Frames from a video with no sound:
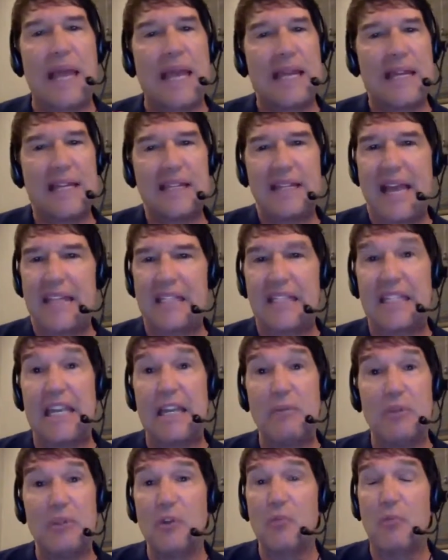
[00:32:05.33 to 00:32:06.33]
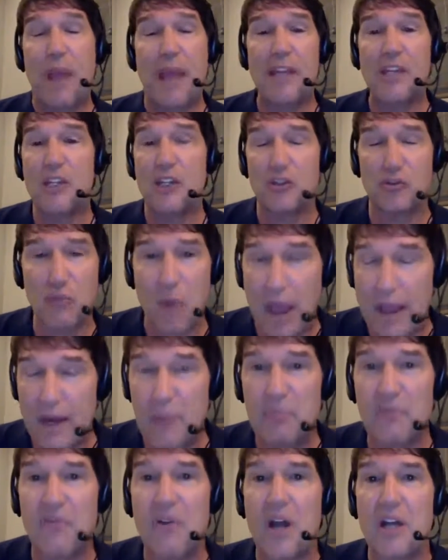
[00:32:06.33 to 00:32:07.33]
So I planted that seed with new
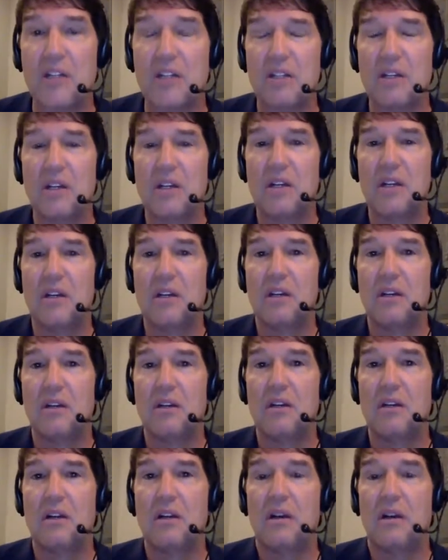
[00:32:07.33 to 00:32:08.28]
patients right up front.